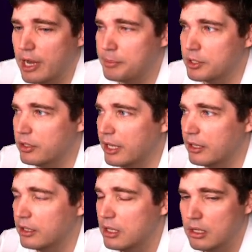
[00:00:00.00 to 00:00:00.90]
episode, yeah.
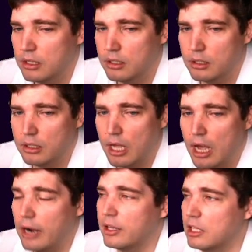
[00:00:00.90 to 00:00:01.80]

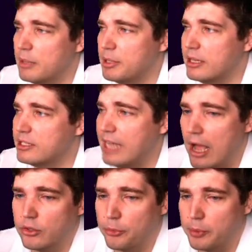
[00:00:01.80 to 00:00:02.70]
Are the limiteds down
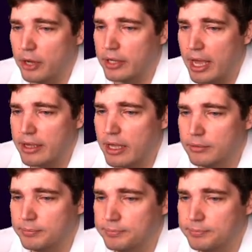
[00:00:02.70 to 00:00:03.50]
to three hundred K yet?